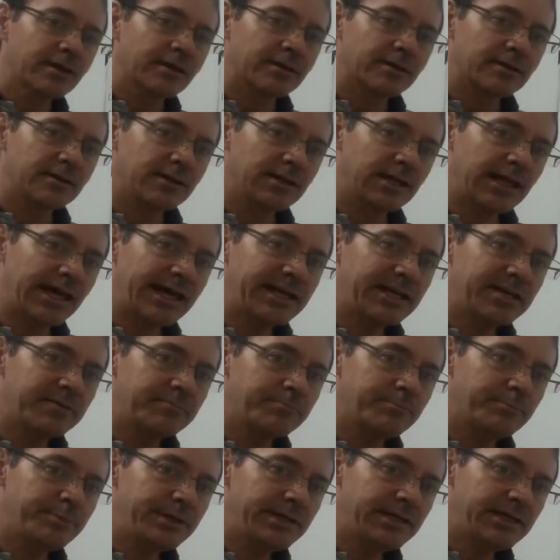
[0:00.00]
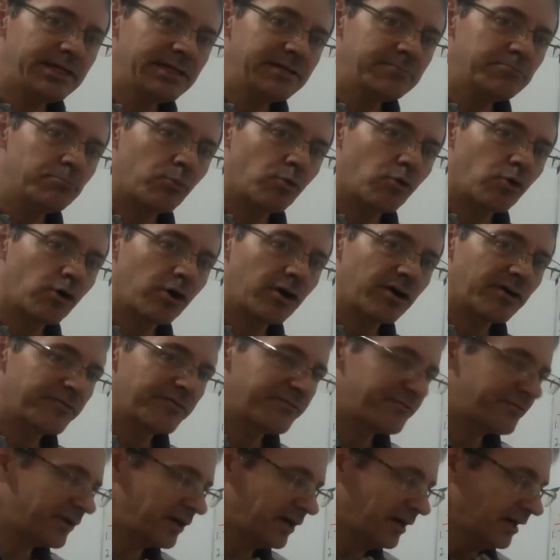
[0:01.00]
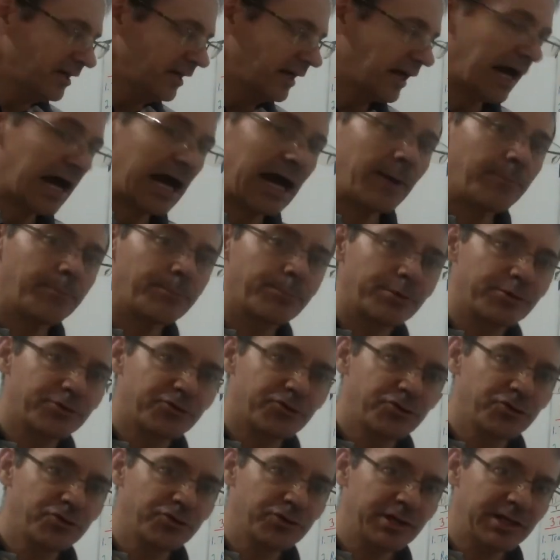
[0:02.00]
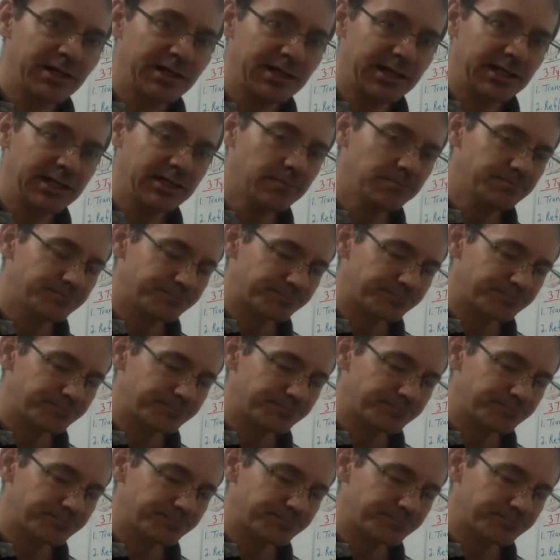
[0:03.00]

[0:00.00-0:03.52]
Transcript: Let it be more of an opportunity